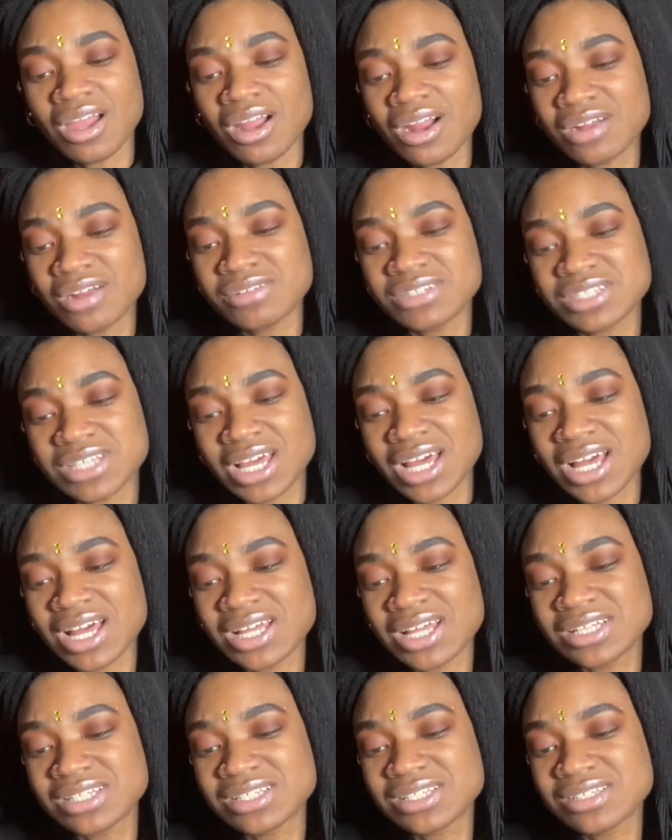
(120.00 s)
Earth
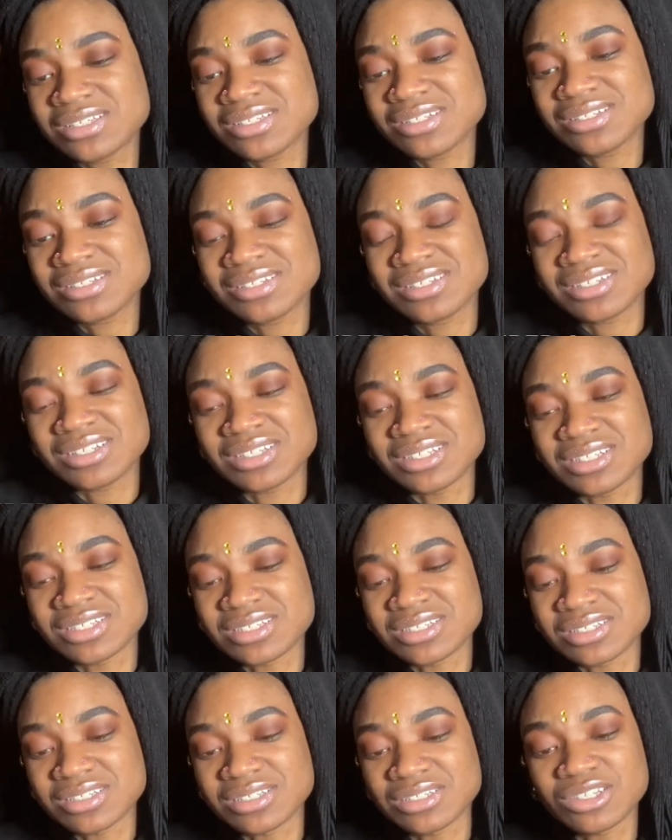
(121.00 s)
signs,
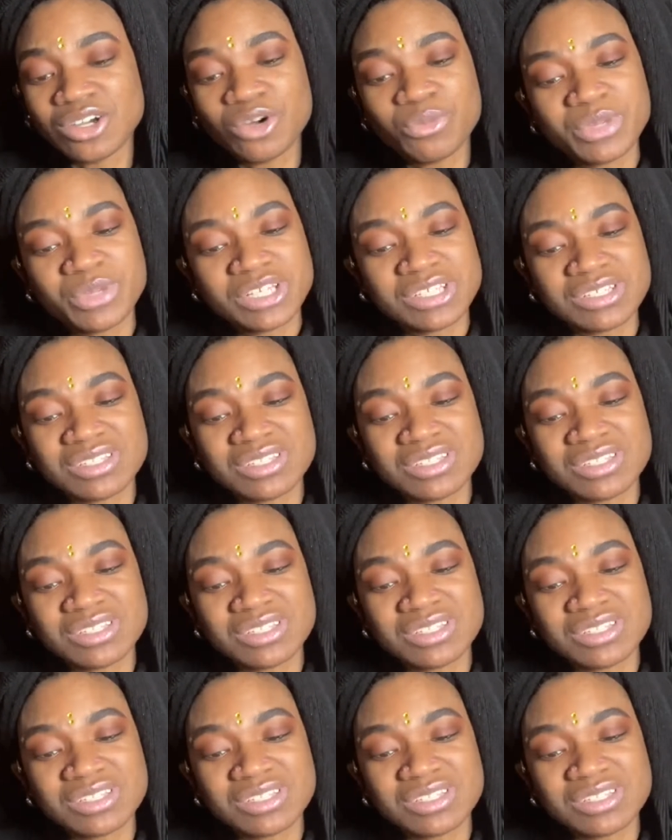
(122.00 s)
listen, don't be,